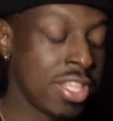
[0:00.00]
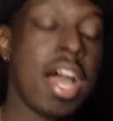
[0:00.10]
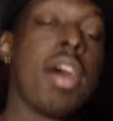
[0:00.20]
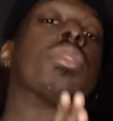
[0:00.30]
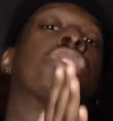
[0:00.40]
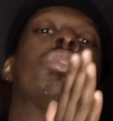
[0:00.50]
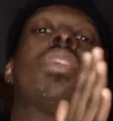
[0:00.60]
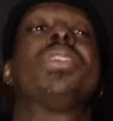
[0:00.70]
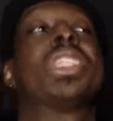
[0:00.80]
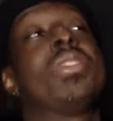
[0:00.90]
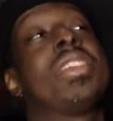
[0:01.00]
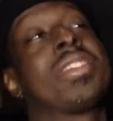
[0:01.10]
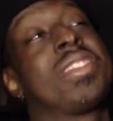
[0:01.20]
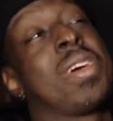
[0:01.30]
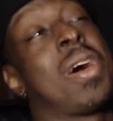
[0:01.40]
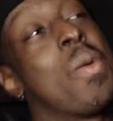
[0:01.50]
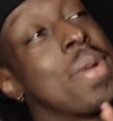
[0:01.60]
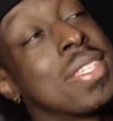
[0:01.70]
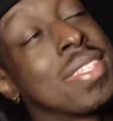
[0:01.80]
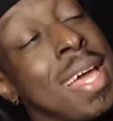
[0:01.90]
Now, should I show this to the
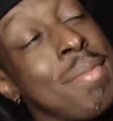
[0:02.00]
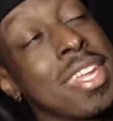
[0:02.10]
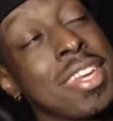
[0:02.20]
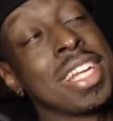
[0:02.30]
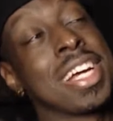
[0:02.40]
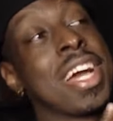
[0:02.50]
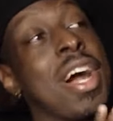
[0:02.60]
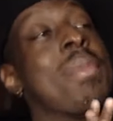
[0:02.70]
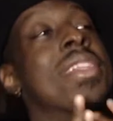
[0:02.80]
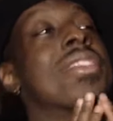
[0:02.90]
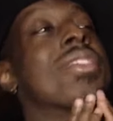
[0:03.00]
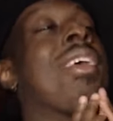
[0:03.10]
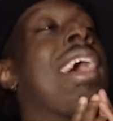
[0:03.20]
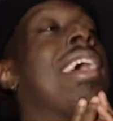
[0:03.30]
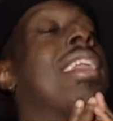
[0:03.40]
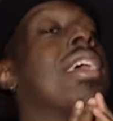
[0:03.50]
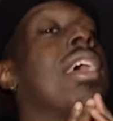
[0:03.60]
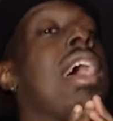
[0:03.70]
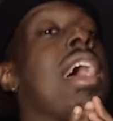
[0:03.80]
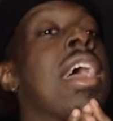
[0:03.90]
homies? Let me know in the comments, alright?
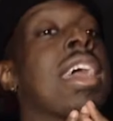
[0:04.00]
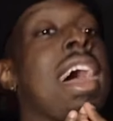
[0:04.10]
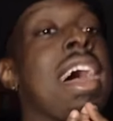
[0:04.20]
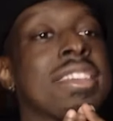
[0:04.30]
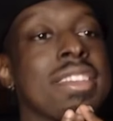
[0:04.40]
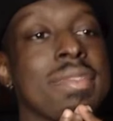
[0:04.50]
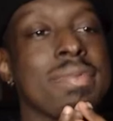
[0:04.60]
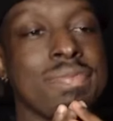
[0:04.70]
And guys,